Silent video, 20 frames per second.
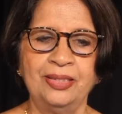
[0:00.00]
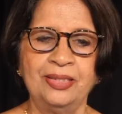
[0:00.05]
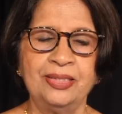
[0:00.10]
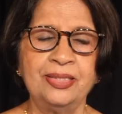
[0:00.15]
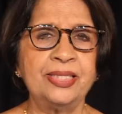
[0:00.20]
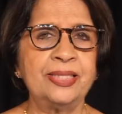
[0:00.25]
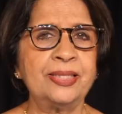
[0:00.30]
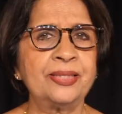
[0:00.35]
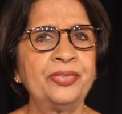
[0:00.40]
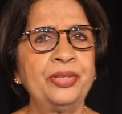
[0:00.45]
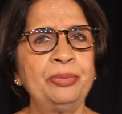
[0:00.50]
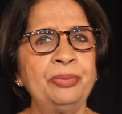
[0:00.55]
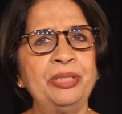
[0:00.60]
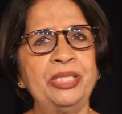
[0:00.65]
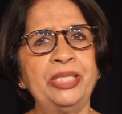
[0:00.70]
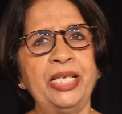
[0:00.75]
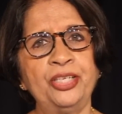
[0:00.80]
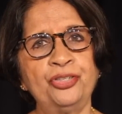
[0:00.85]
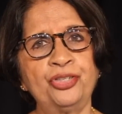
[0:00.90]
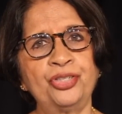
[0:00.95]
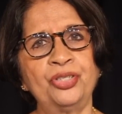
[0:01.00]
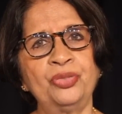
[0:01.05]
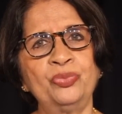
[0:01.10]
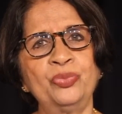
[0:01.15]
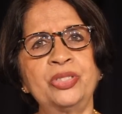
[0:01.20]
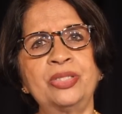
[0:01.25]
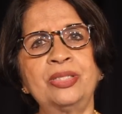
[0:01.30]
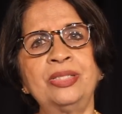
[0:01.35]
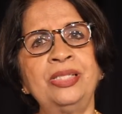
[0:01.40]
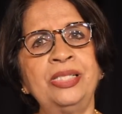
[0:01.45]
Discrimination
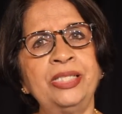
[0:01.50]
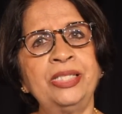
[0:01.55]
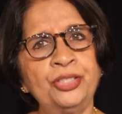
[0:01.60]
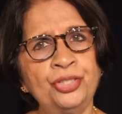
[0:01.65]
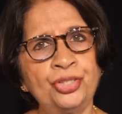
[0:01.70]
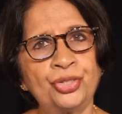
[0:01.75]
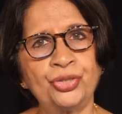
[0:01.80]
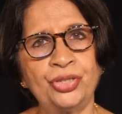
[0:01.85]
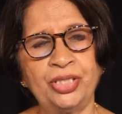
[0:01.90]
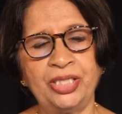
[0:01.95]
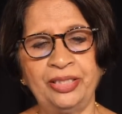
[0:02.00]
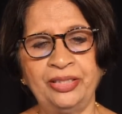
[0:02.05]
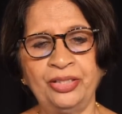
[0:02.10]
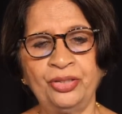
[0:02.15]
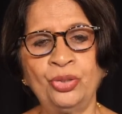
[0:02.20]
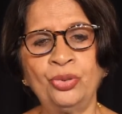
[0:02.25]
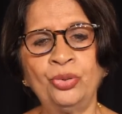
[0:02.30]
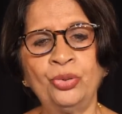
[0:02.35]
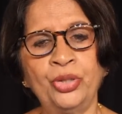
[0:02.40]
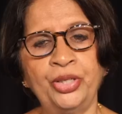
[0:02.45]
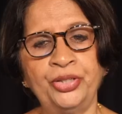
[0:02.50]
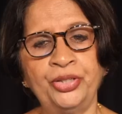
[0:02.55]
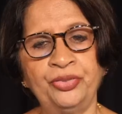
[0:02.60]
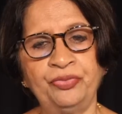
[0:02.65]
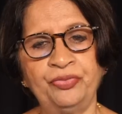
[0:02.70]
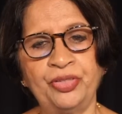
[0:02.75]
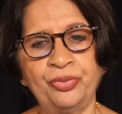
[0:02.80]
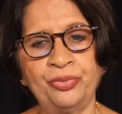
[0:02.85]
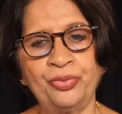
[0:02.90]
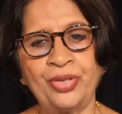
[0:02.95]
was literally the coin
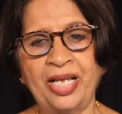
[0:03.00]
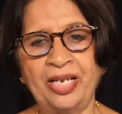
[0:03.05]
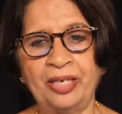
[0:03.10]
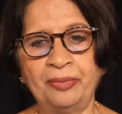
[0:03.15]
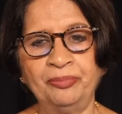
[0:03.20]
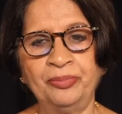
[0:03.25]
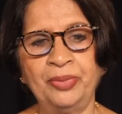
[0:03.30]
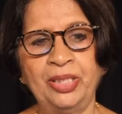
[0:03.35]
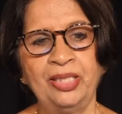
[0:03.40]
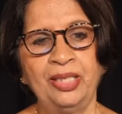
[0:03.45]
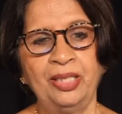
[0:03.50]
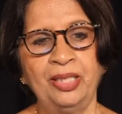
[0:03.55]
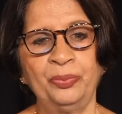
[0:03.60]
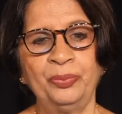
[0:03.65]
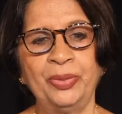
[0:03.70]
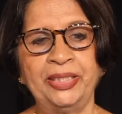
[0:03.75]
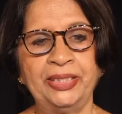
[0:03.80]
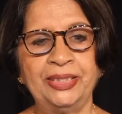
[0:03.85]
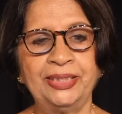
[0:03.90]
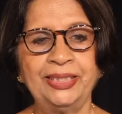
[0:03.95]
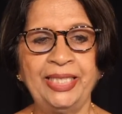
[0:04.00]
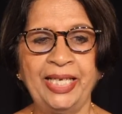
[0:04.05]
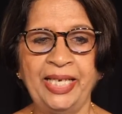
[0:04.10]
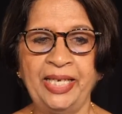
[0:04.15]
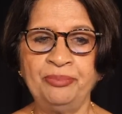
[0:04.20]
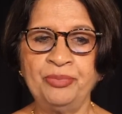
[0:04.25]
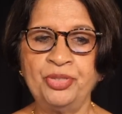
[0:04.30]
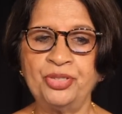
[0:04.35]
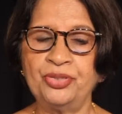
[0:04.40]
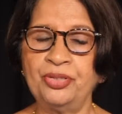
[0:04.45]
of the realm when it
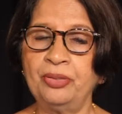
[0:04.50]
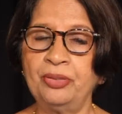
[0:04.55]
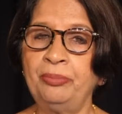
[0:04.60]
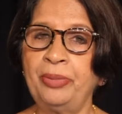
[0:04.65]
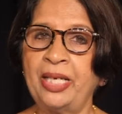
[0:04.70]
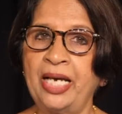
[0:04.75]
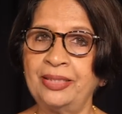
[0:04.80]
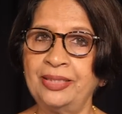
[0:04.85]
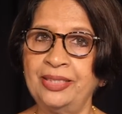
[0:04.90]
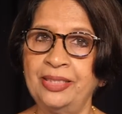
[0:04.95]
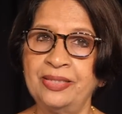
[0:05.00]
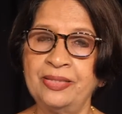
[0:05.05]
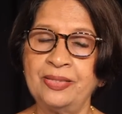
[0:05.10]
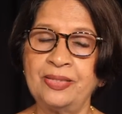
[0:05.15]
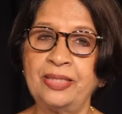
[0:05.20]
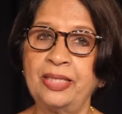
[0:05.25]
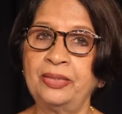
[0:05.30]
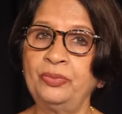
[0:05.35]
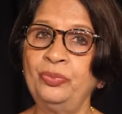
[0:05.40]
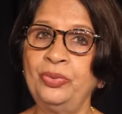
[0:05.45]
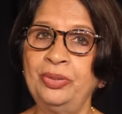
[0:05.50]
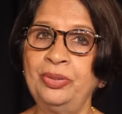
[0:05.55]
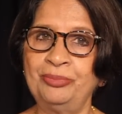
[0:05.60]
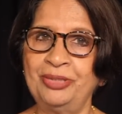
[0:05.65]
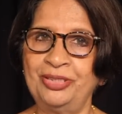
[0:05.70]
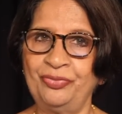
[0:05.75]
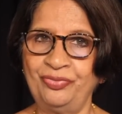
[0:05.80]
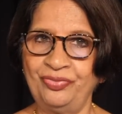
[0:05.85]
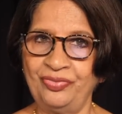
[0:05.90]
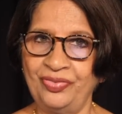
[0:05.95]
came to the barriers that
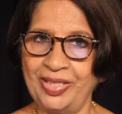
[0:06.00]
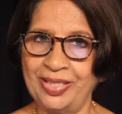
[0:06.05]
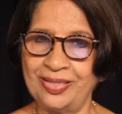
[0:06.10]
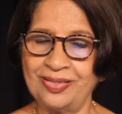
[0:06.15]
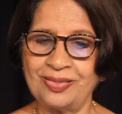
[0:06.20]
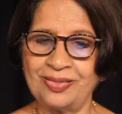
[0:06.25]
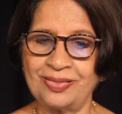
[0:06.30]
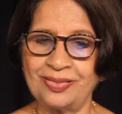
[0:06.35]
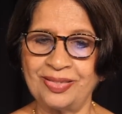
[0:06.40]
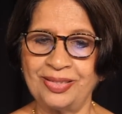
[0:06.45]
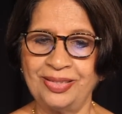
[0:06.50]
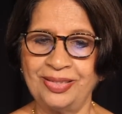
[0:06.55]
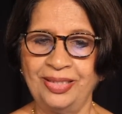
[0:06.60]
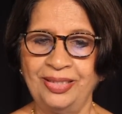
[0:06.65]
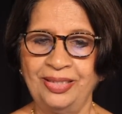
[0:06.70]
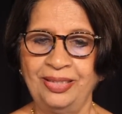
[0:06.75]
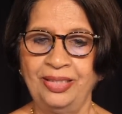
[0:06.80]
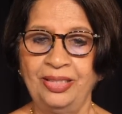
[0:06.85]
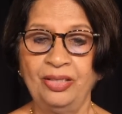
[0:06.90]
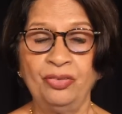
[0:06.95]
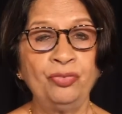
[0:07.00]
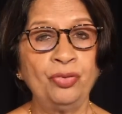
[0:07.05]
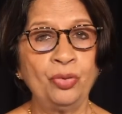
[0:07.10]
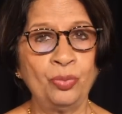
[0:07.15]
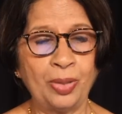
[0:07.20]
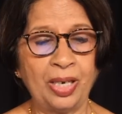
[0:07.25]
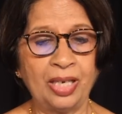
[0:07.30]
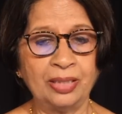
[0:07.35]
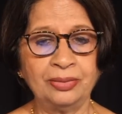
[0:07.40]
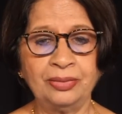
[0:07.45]
women faced. For
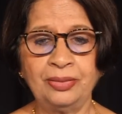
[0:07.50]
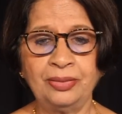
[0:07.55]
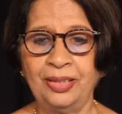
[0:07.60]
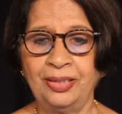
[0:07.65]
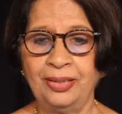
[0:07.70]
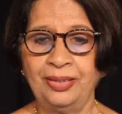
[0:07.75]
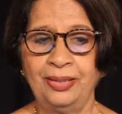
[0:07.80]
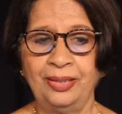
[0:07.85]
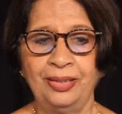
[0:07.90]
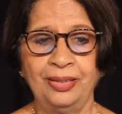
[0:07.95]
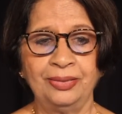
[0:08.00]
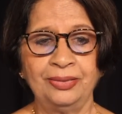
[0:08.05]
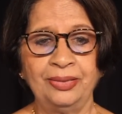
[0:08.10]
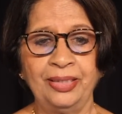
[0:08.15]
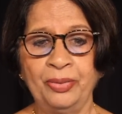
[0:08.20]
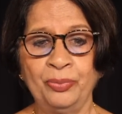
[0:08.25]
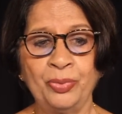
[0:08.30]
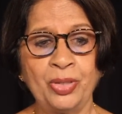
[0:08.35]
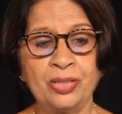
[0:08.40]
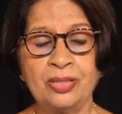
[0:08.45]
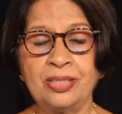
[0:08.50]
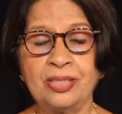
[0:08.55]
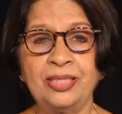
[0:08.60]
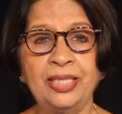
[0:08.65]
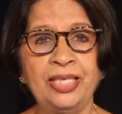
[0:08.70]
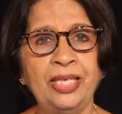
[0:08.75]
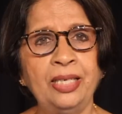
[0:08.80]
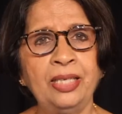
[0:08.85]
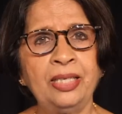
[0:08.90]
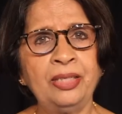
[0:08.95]
one, there was
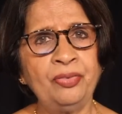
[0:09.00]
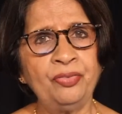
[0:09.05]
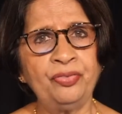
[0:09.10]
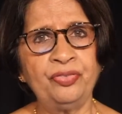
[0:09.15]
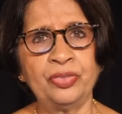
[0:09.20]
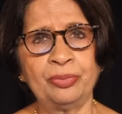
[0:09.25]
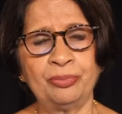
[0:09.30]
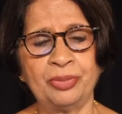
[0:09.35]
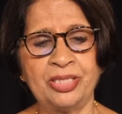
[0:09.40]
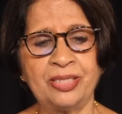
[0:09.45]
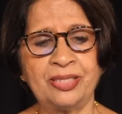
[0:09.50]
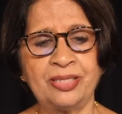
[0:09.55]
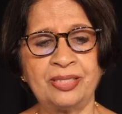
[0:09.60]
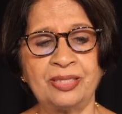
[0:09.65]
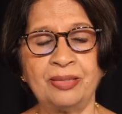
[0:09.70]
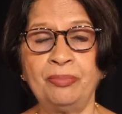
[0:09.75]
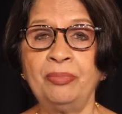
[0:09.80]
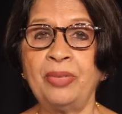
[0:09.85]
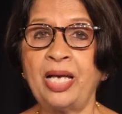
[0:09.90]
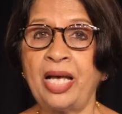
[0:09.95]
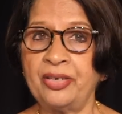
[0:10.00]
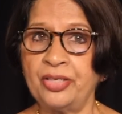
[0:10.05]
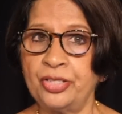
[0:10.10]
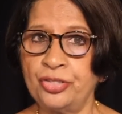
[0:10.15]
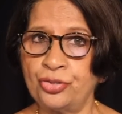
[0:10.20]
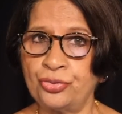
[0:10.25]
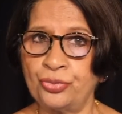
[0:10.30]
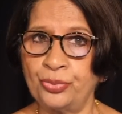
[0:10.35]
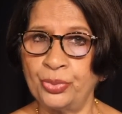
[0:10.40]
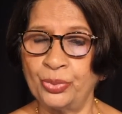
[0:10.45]
the infamous
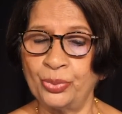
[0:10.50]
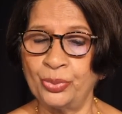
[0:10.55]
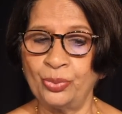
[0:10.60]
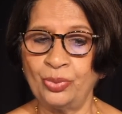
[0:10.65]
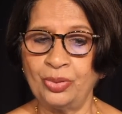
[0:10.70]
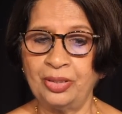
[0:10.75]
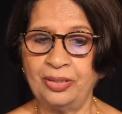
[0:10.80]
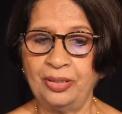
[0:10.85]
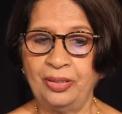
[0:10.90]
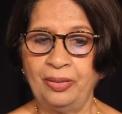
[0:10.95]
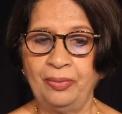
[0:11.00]
marriage rule.